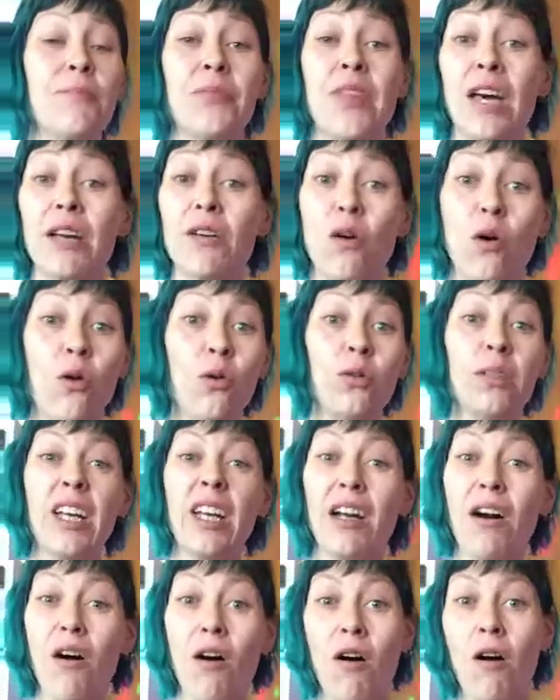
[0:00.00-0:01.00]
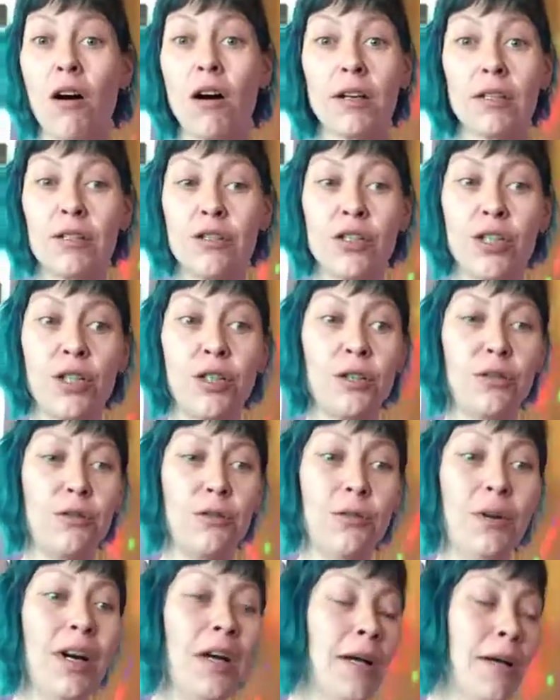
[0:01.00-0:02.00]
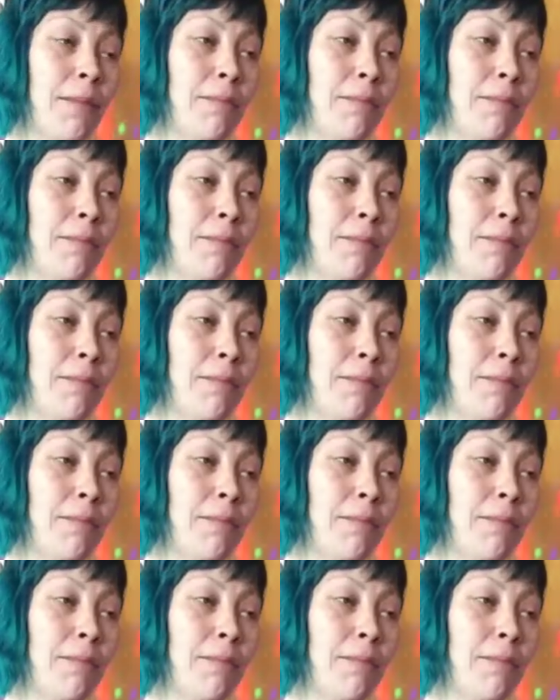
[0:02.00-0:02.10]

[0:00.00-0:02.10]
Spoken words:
that holding on to